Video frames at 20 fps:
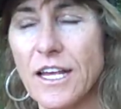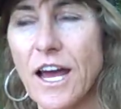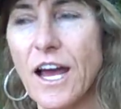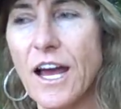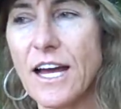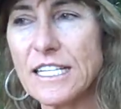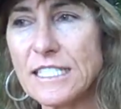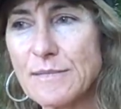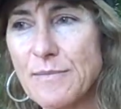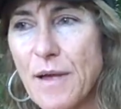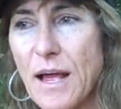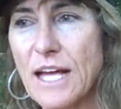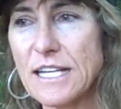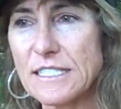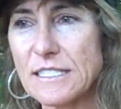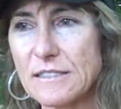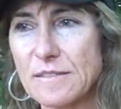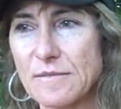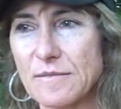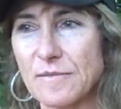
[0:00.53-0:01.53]
Hi, this is
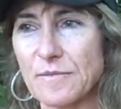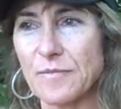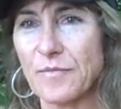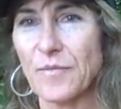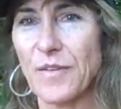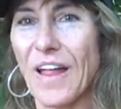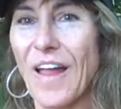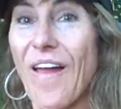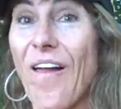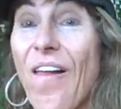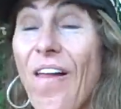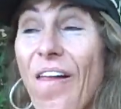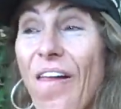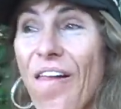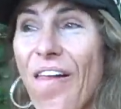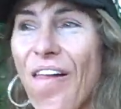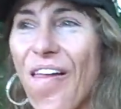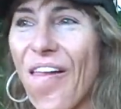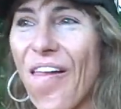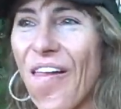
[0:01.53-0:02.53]
Julia Waldorf,
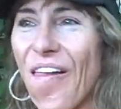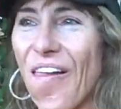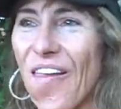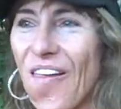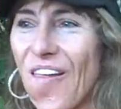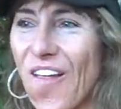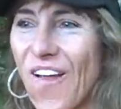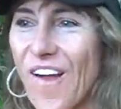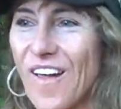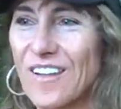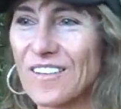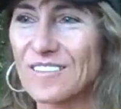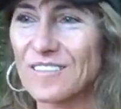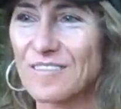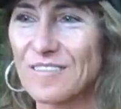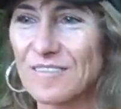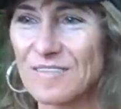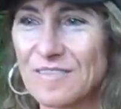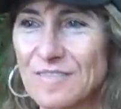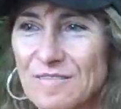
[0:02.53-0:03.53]
juliawaldorf.com, and I
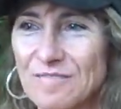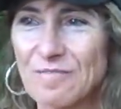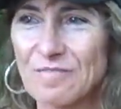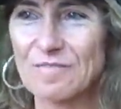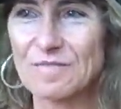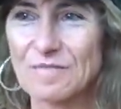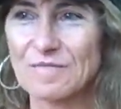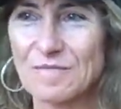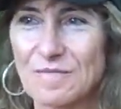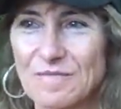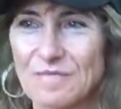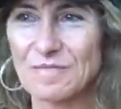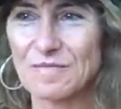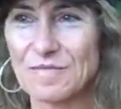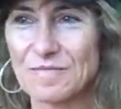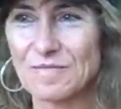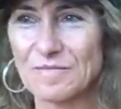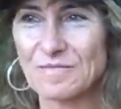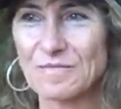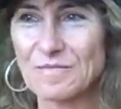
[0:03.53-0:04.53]
have Anne here who's
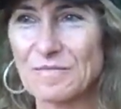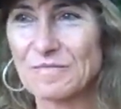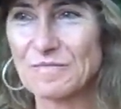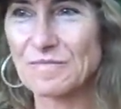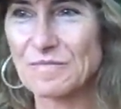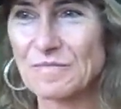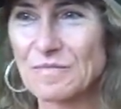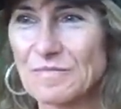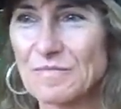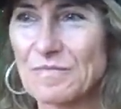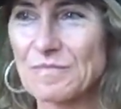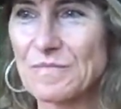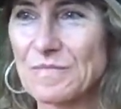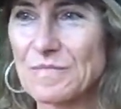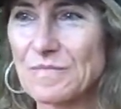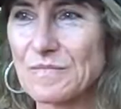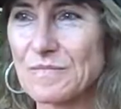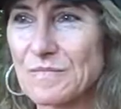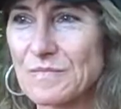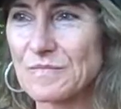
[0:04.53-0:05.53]
gonna, um,
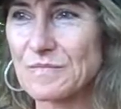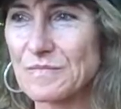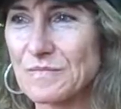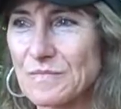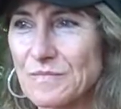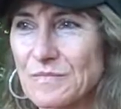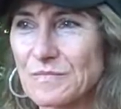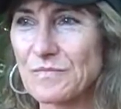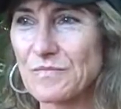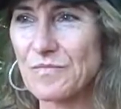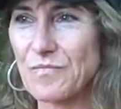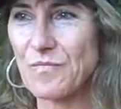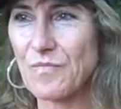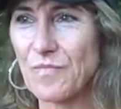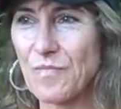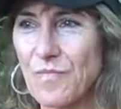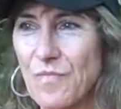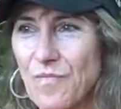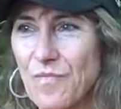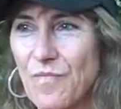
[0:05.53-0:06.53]
who's been married
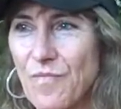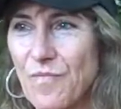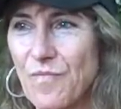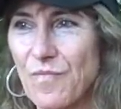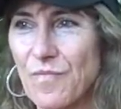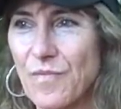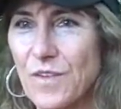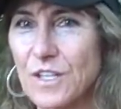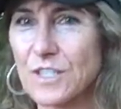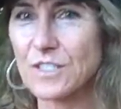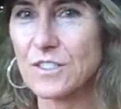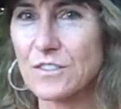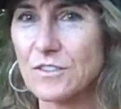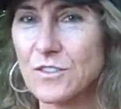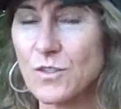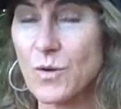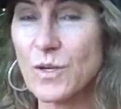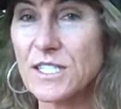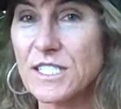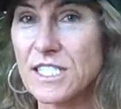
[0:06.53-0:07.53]
for
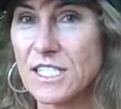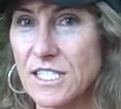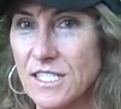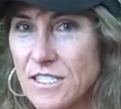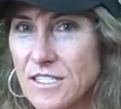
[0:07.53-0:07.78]
20.